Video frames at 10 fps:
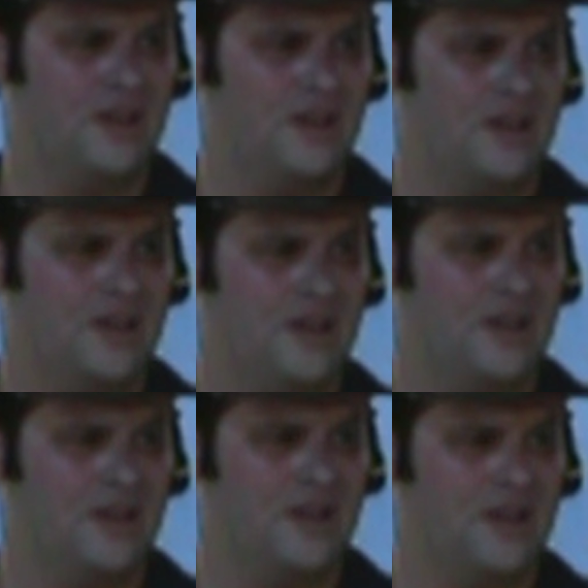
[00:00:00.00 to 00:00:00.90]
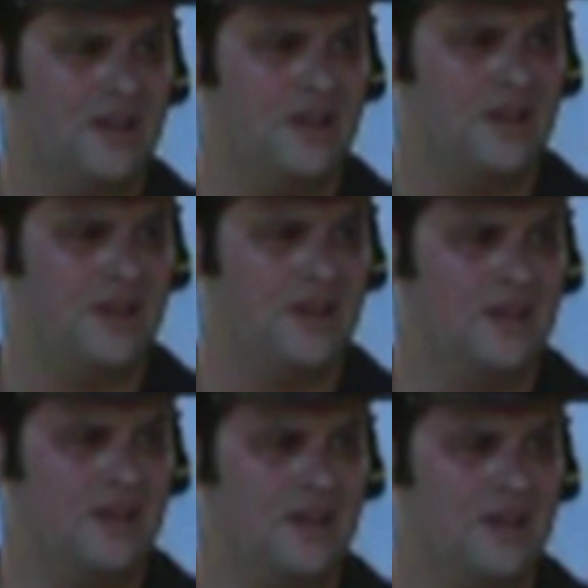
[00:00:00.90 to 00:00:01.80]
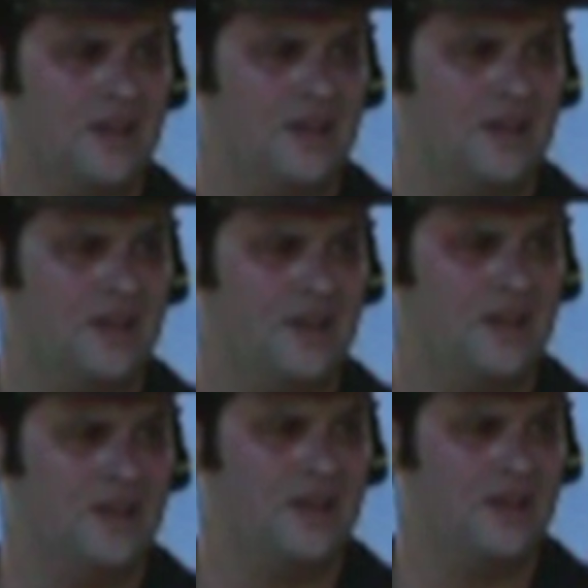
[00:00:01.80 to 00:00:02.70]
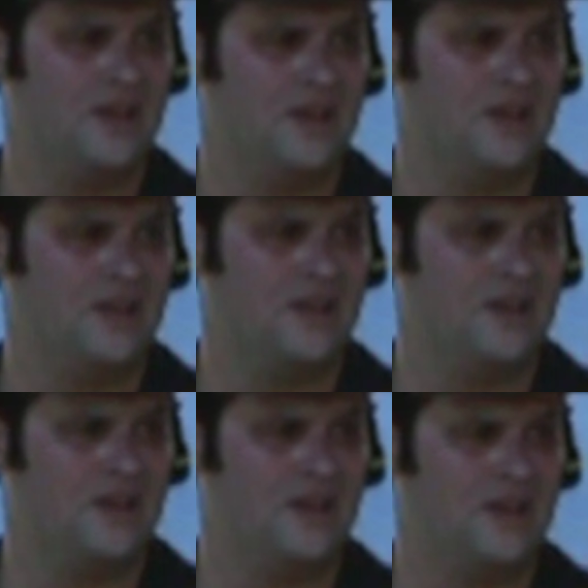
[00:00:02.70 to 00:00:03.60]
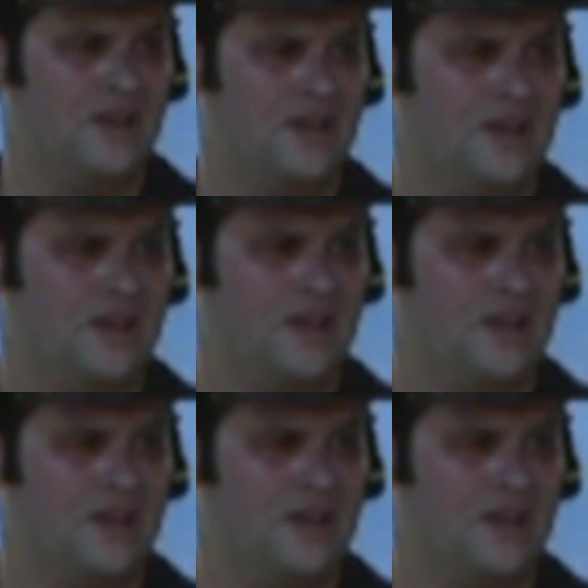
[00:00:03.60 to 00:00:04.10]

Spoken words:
(no one is talking)